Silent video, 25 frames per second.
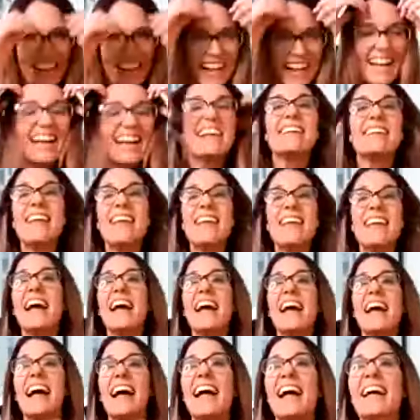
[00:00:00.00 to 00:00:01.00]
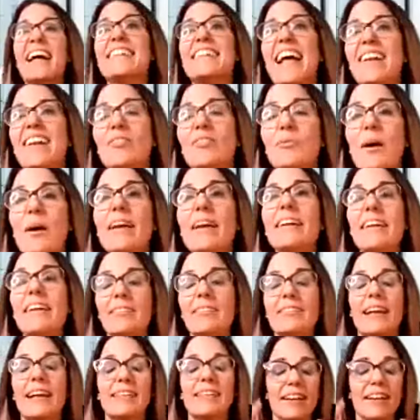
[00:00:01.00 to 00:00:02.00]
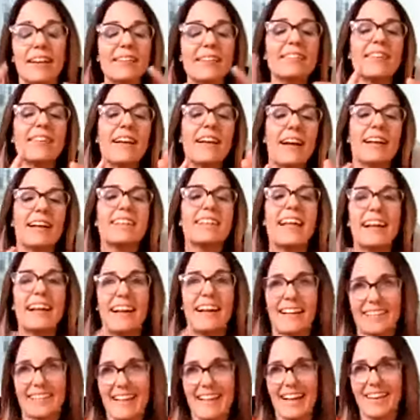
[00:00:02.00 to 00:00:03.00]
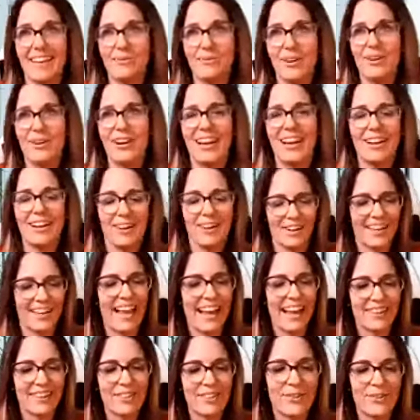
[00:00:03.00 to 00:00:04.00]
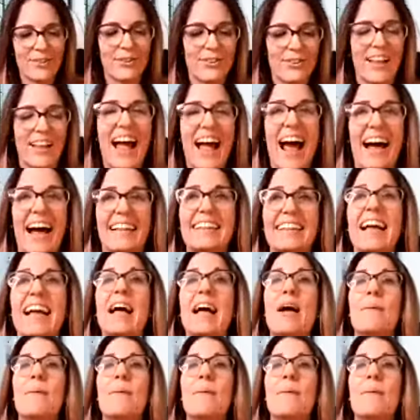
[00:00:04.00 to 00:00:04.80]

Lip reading: Yeah, and that's why there is we're gonna get through that.